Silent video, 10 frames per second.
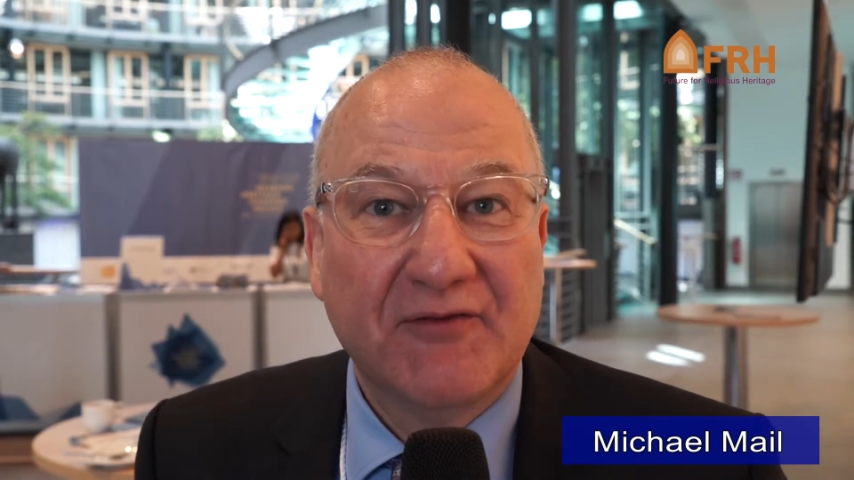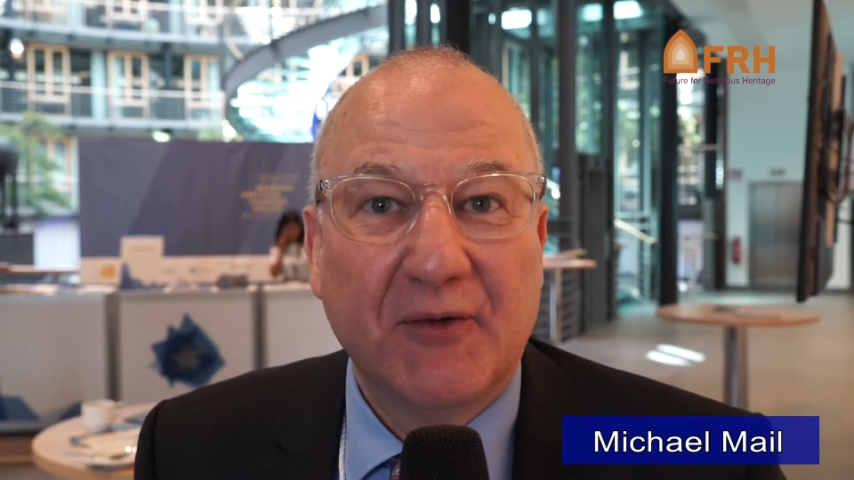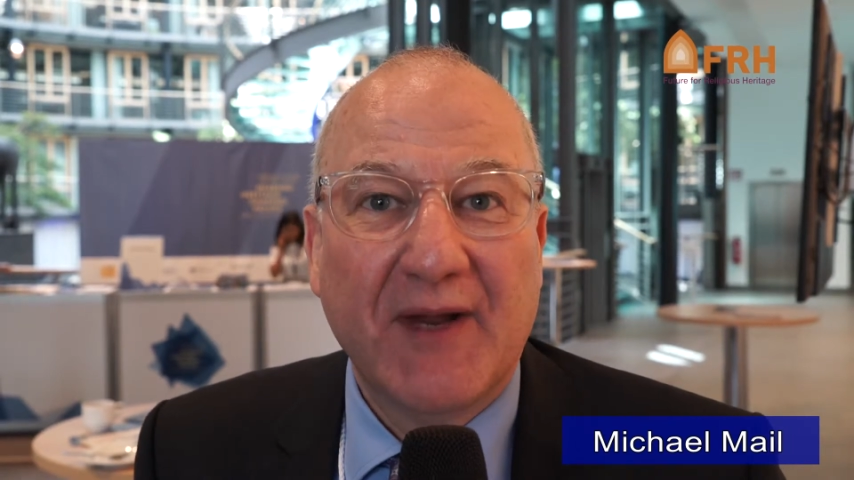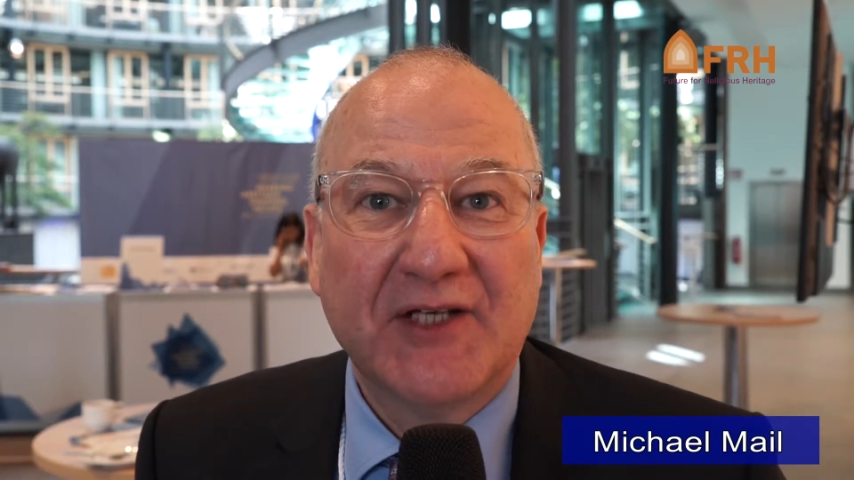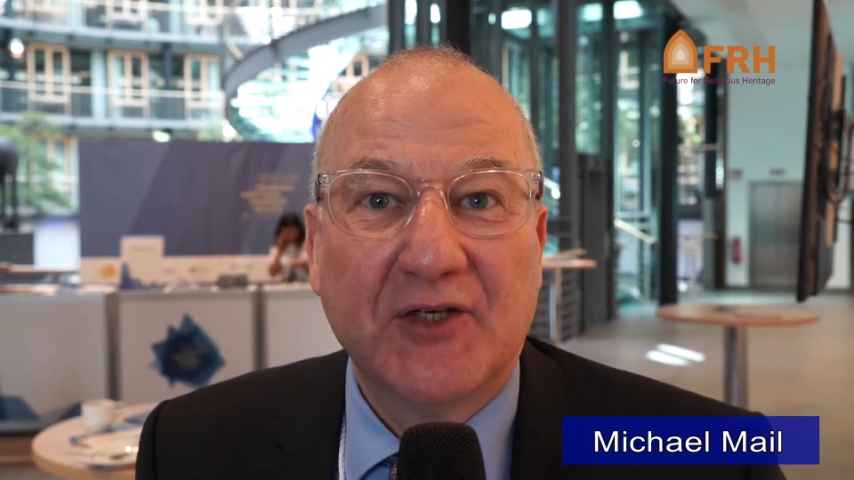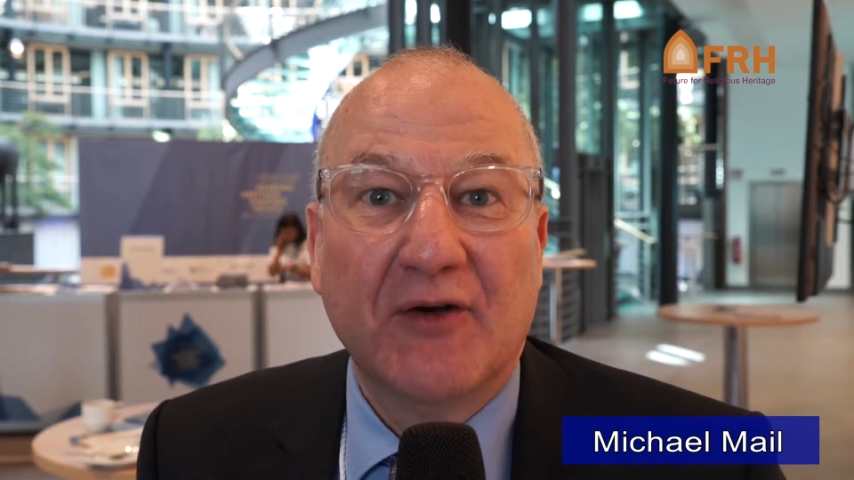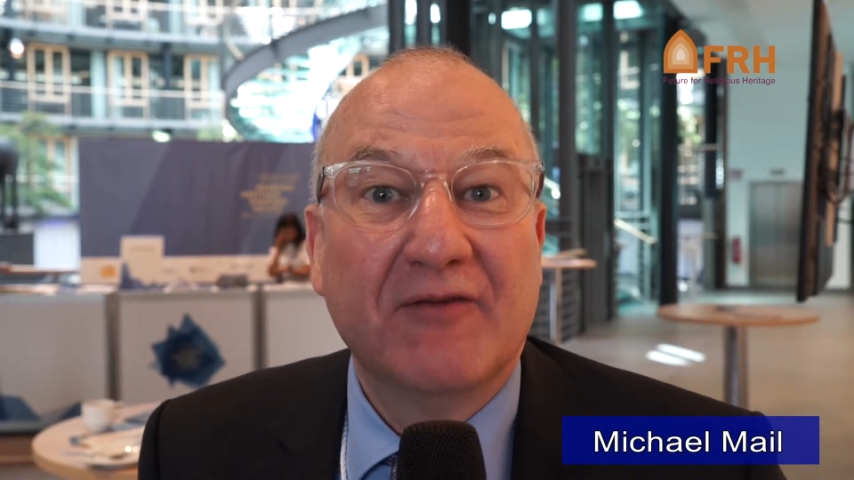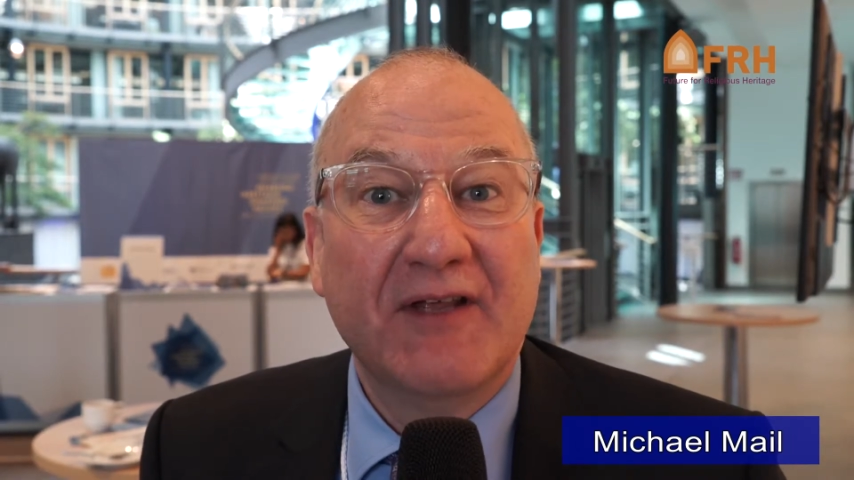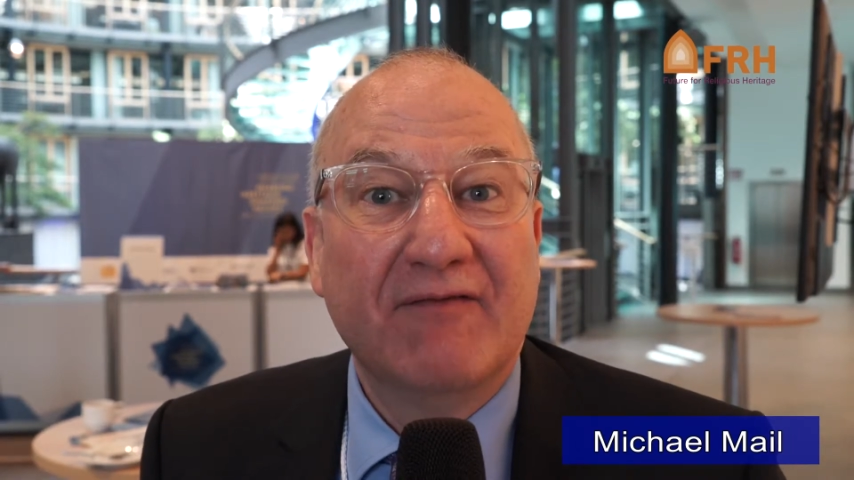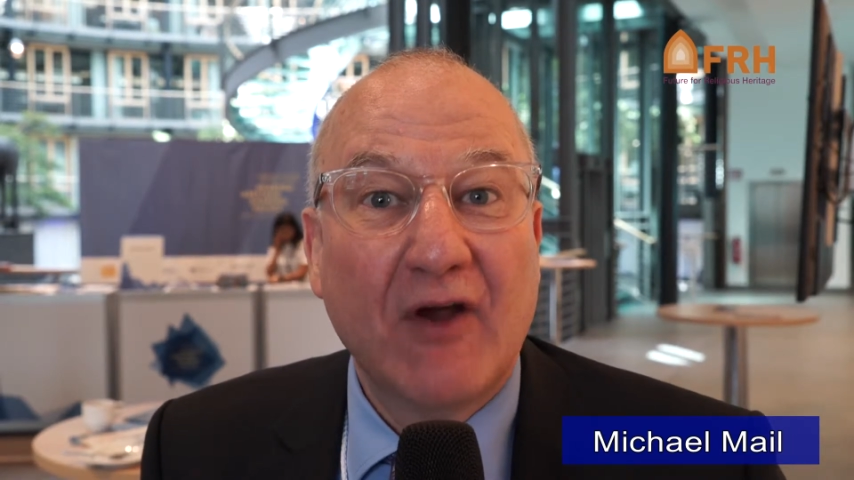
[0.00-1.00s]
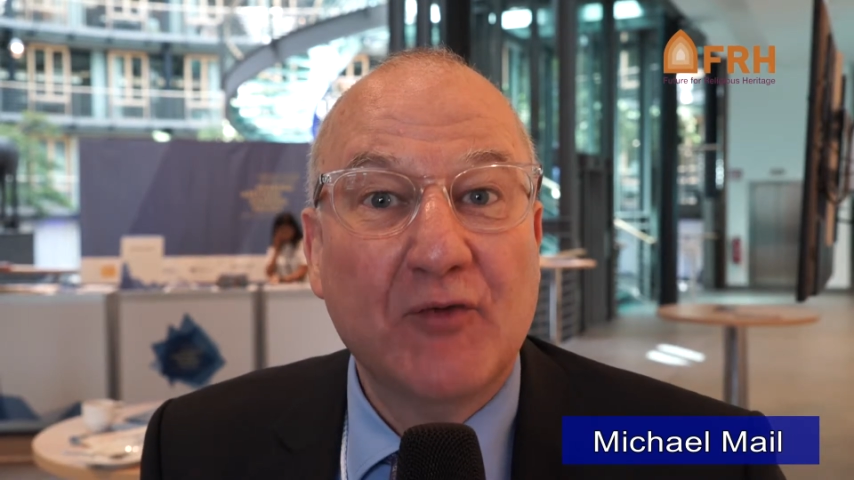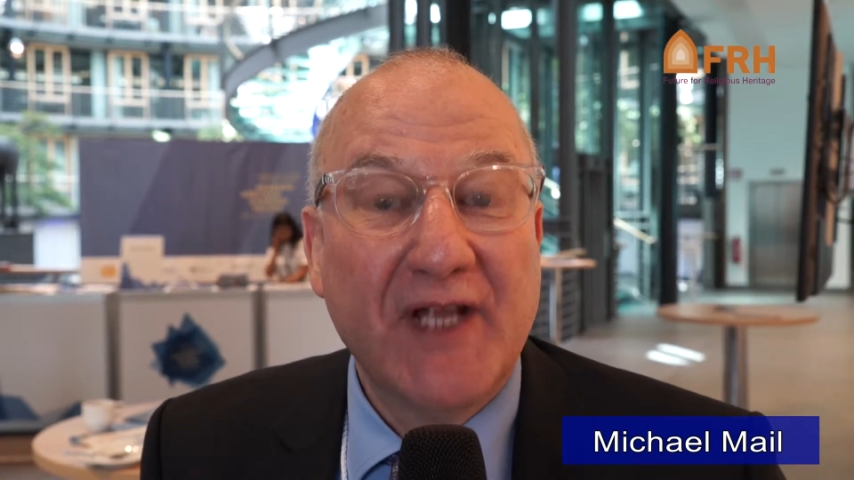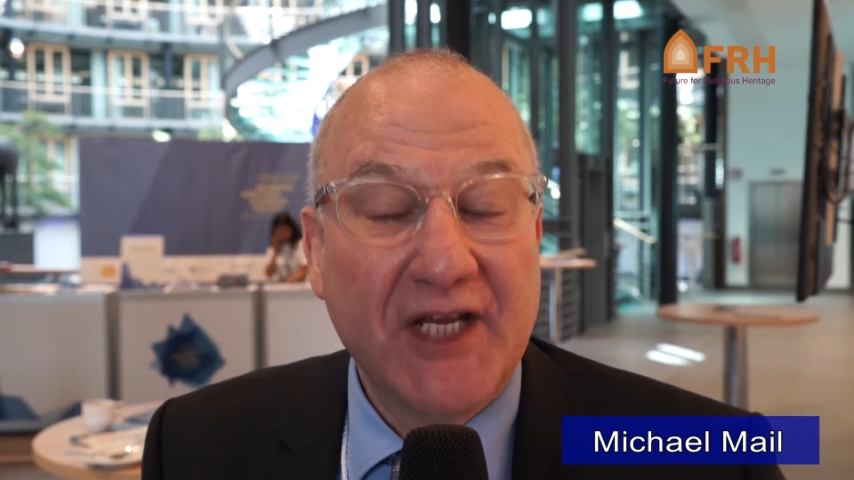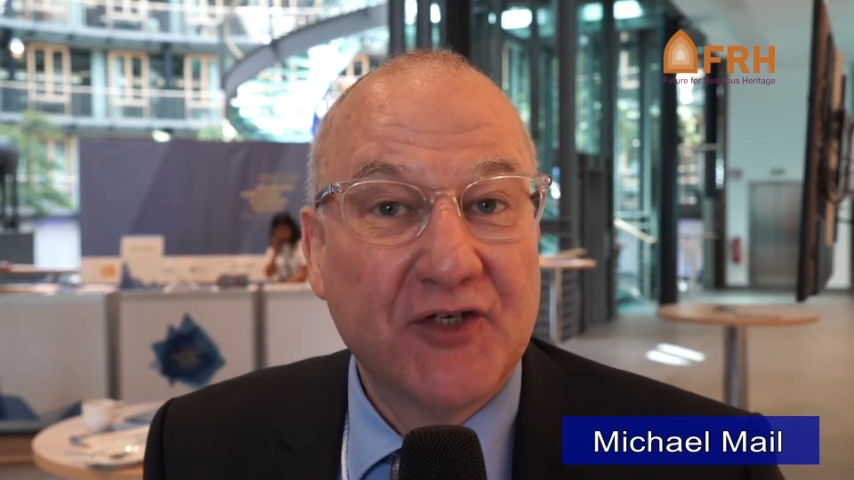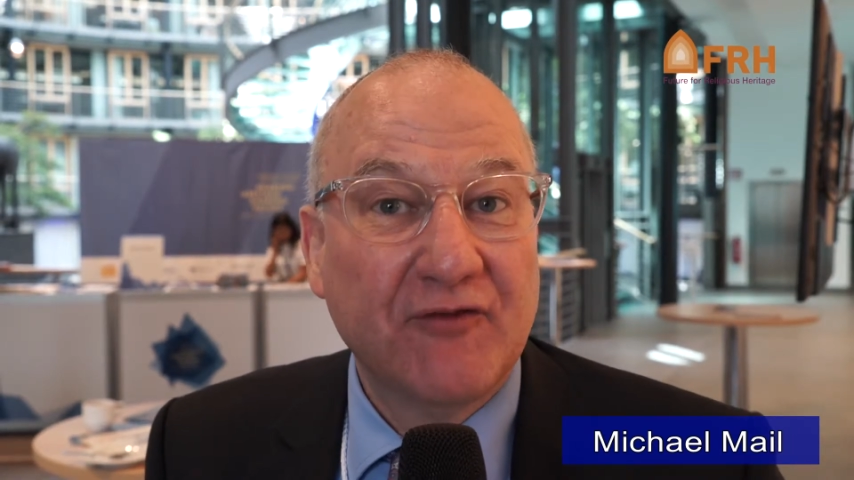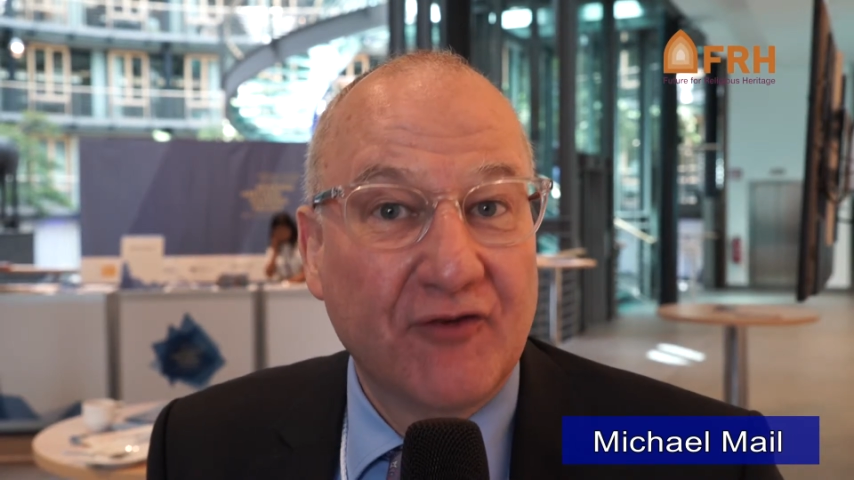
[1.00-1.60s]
Director of the Foundation